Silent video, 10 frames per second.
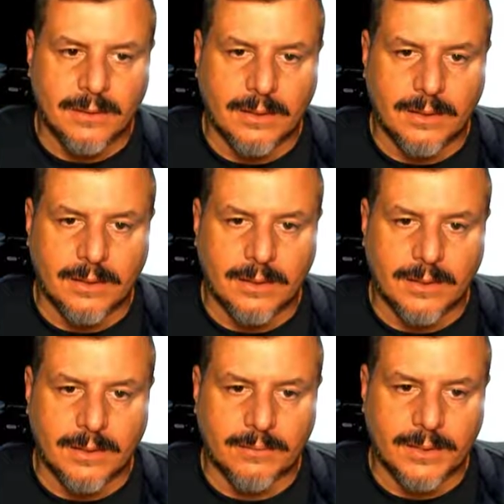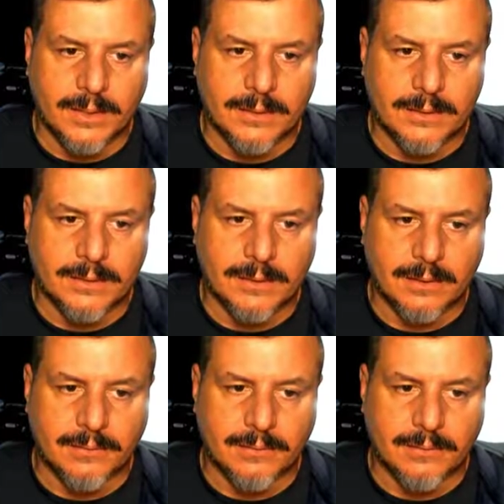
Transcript: and then we can just click